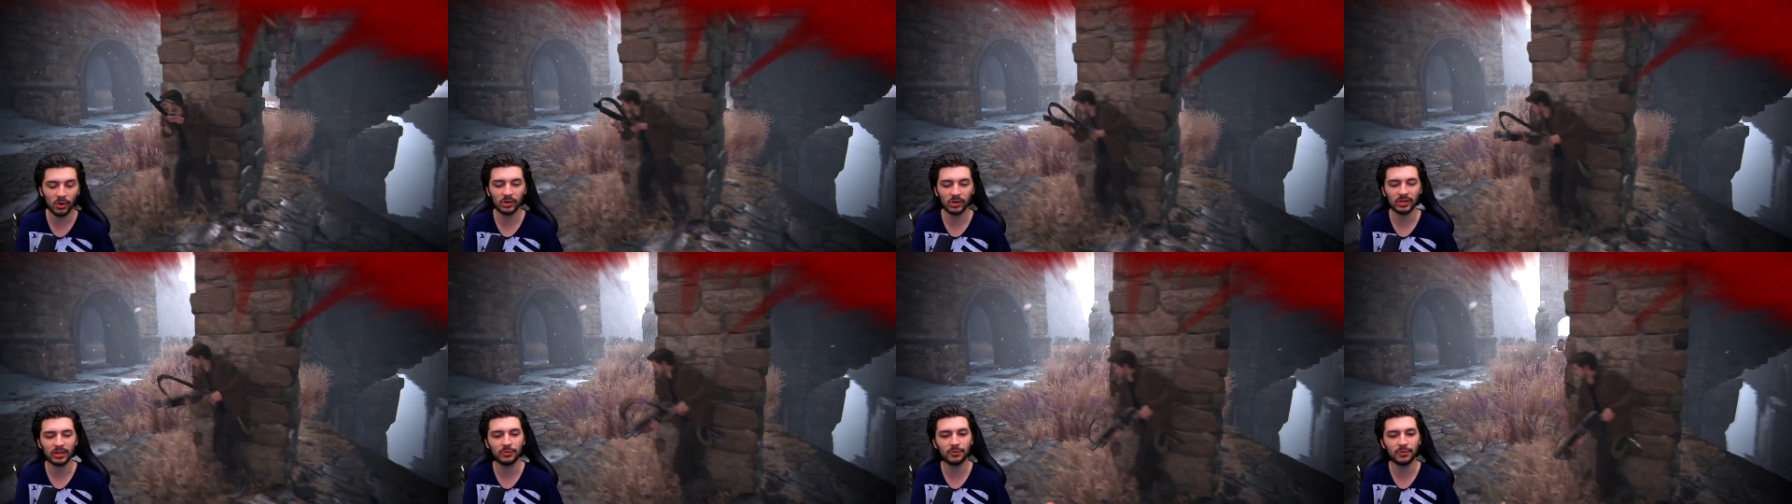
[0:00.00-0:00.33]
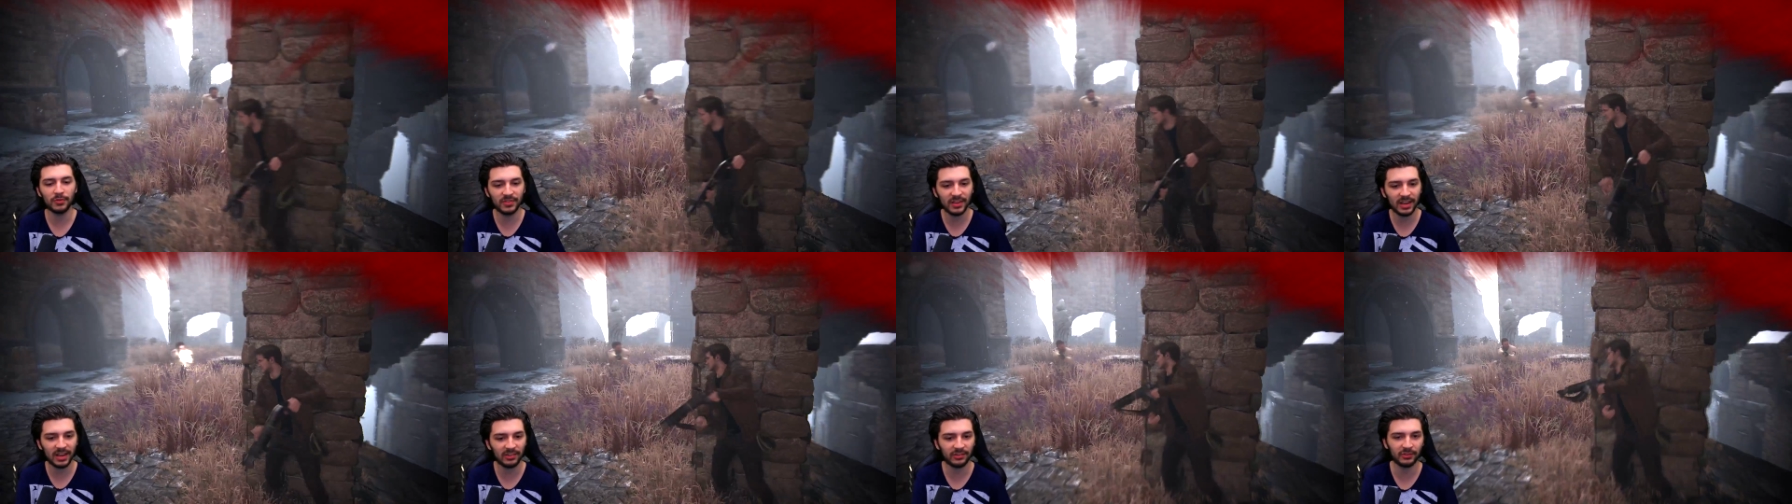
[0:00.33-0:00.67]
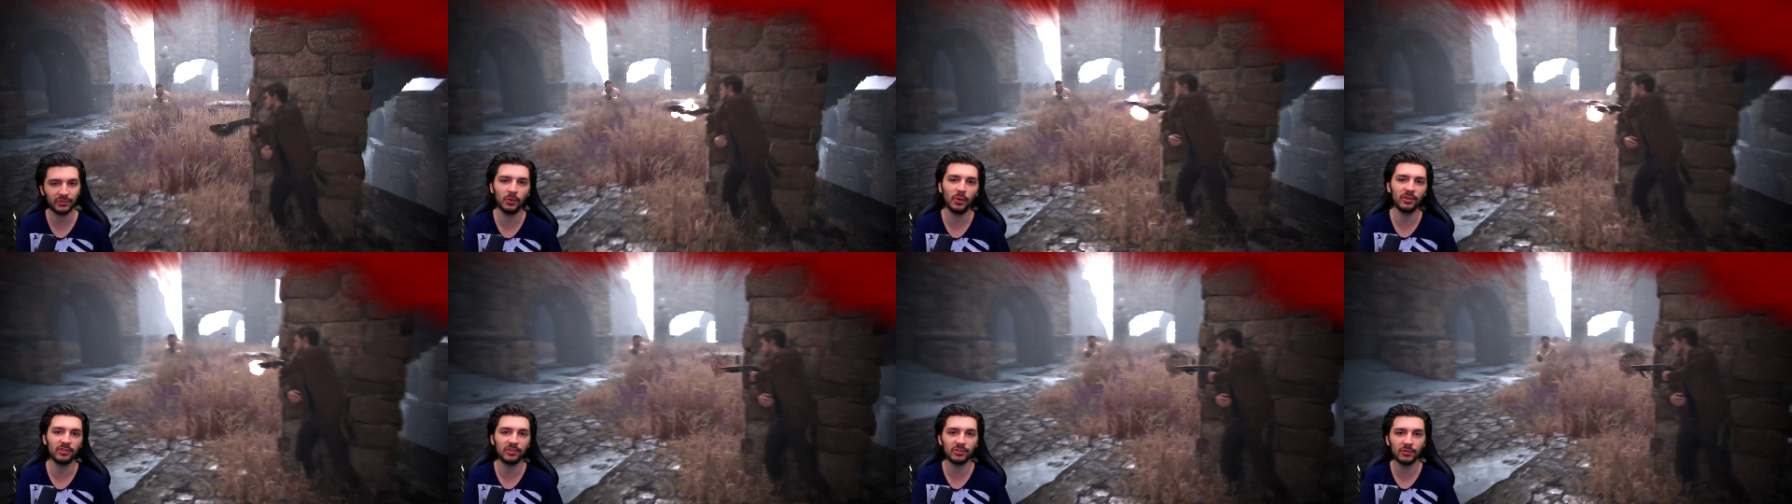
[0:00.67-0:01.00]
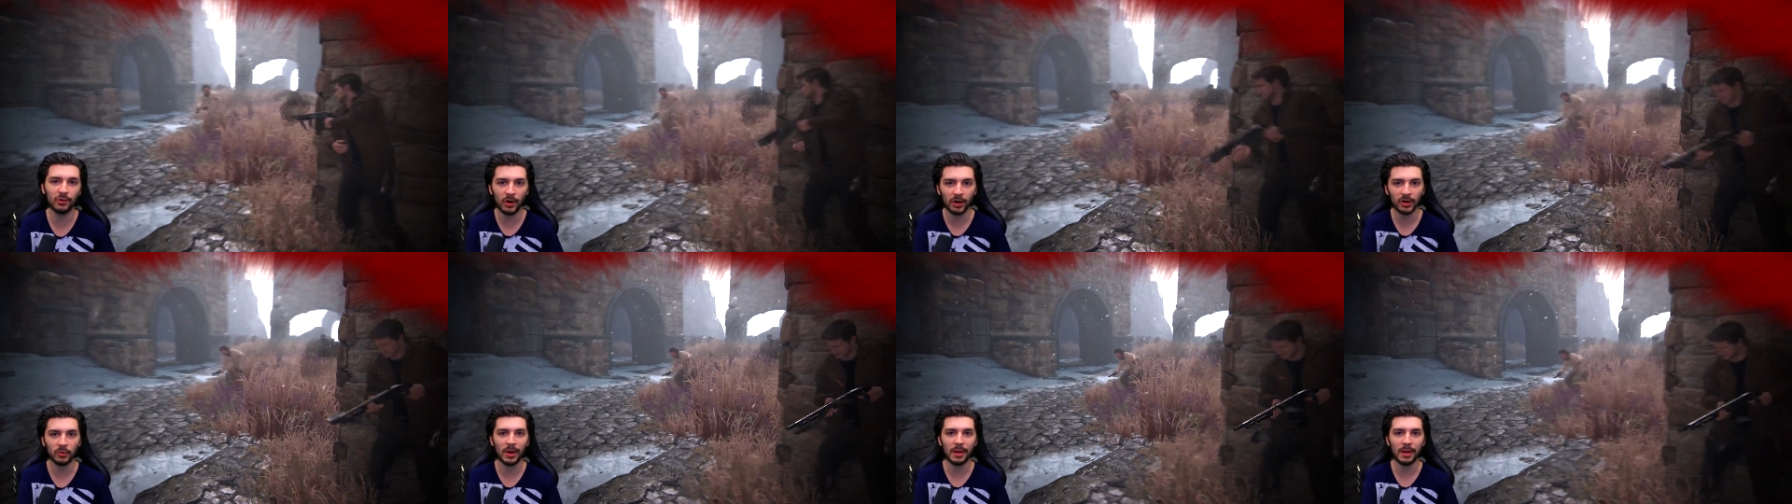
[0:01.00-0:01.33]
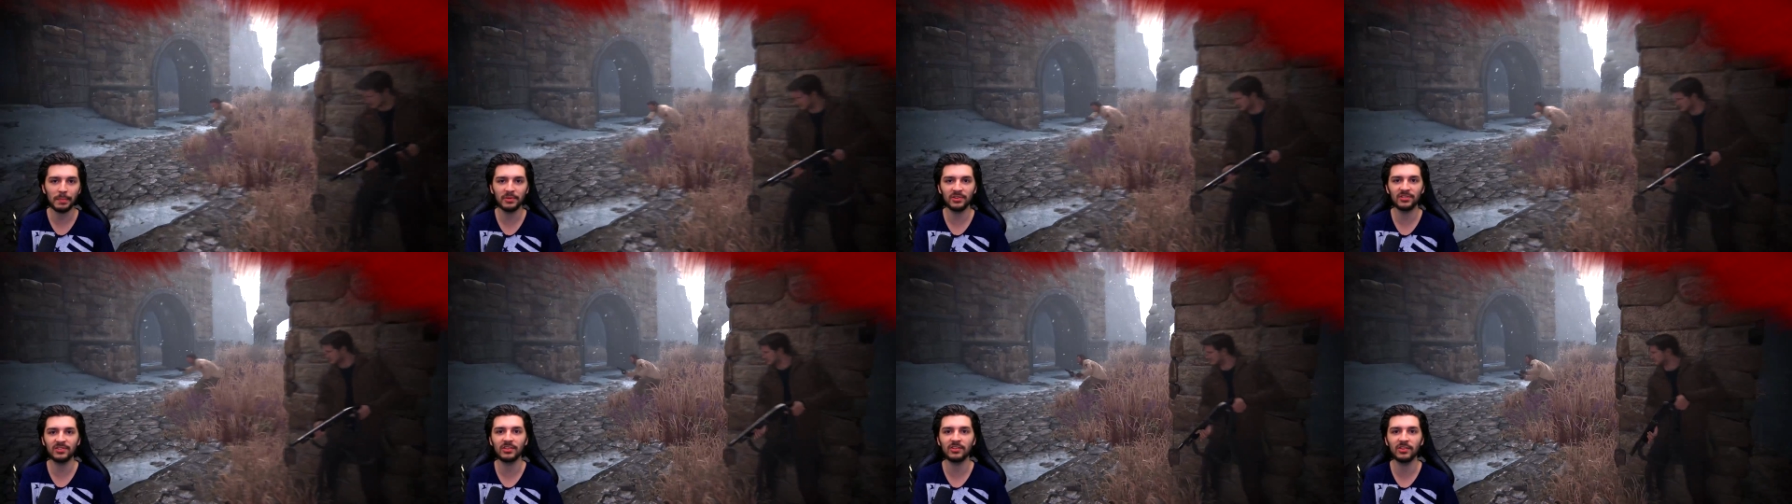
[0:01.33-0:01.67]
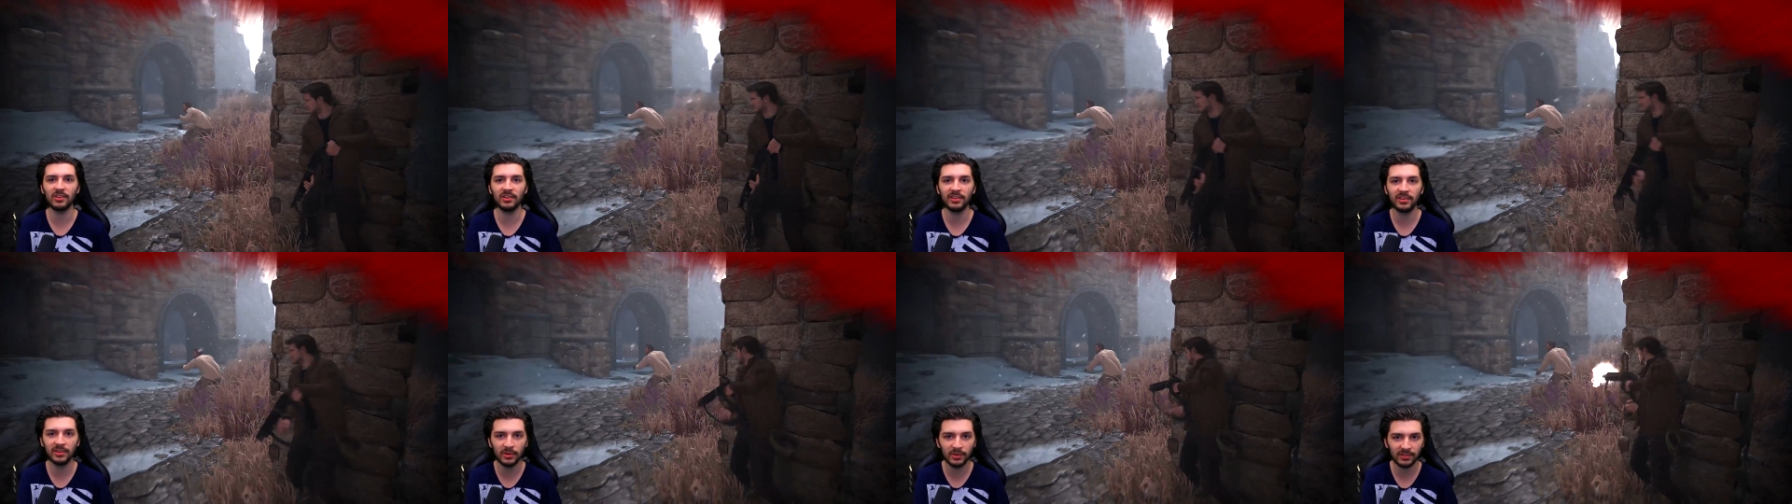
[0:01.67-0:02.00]
or the traditional Uncharted weapons that
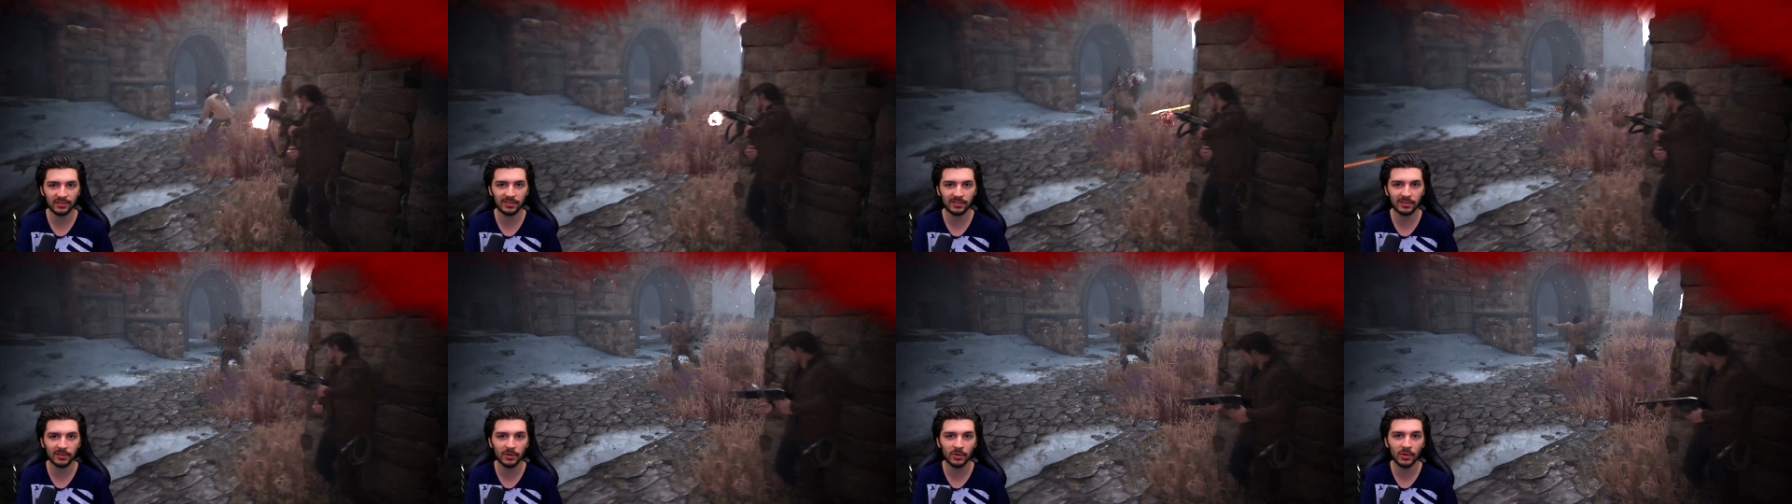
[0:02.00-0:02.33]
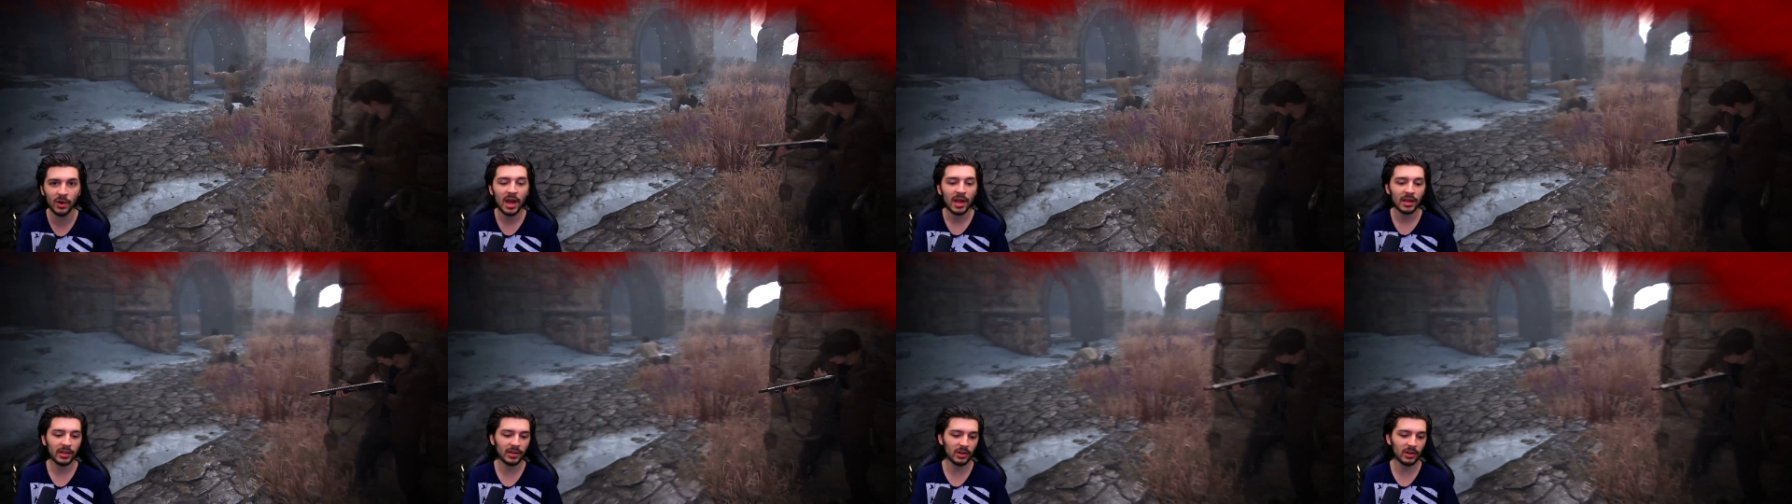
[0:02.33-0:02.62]
you're used to,